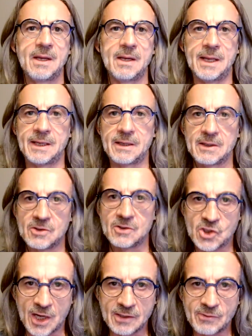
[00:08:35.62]
like
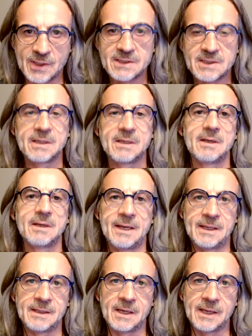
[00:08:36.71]
child raising,
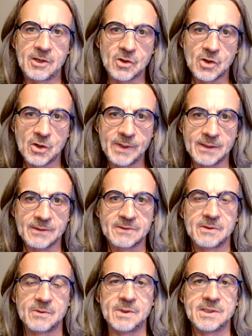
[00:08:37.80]
and like your careers,
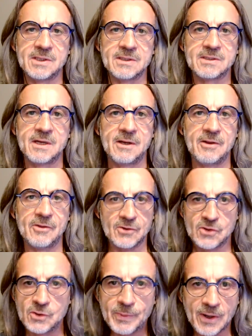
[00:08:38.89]
which is they're
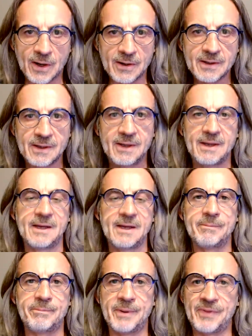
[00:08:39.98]
super hard,
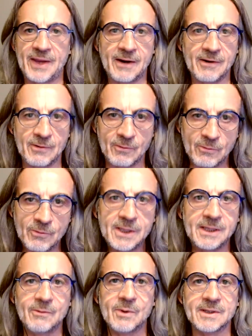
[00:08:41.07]
but they are
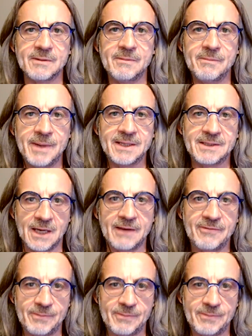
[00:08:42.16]
really what makes life